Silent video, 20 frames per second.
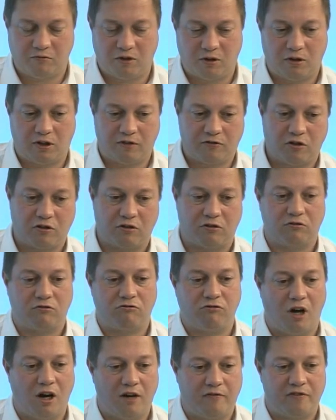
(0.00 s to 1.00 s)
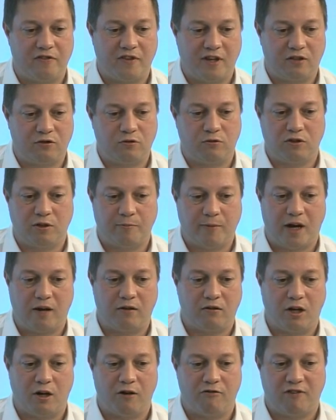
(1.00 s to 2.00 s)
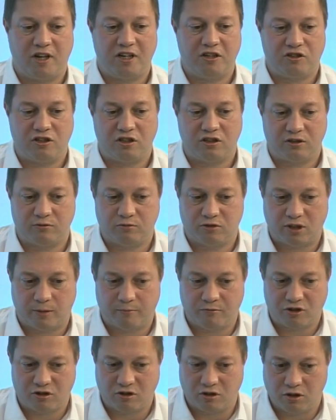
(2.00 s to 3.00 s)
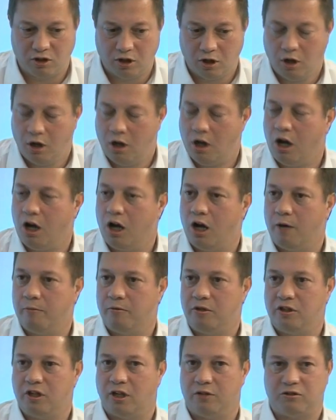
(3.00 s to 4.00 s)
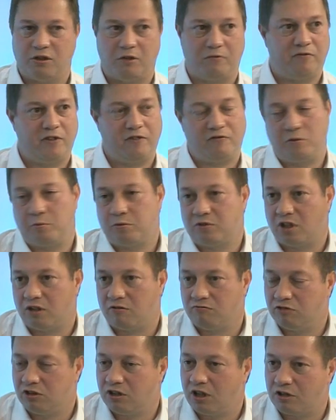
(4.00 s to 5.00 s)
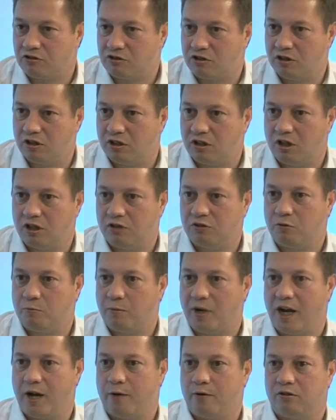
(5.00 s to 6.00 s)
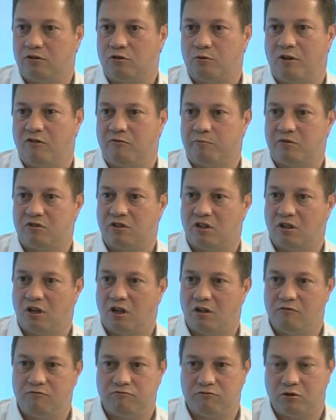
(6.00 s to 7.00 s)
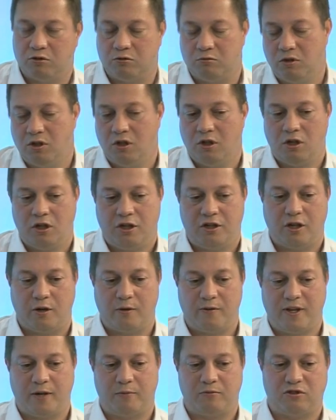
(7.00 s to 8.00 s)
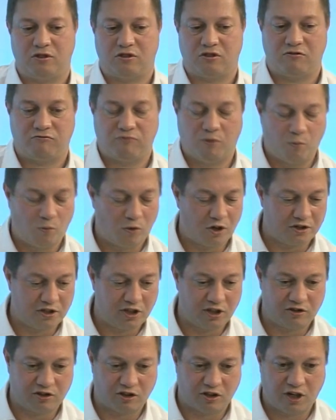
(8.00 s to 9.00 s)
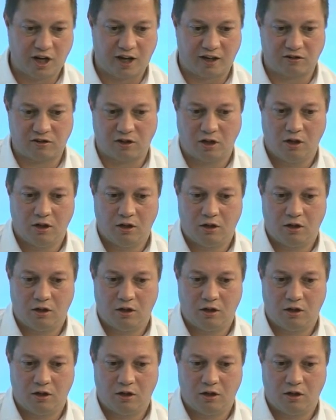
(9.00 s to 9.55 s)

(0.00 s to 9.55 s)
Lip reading: I've got a graph in there talking about lower energy consumption. Mm-hmm. So 50% reduction in idle power, 12% overall, and that was just from one year to the next.